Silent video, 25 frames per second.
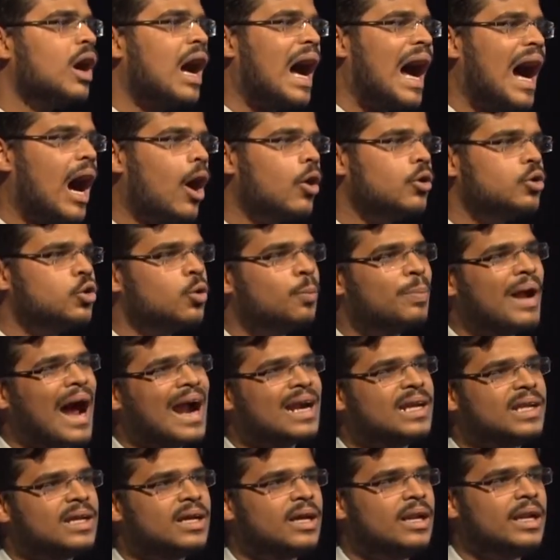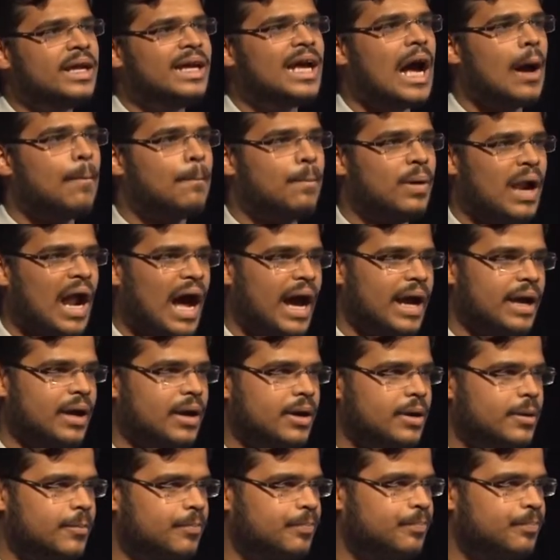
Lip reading: how to practically apply it.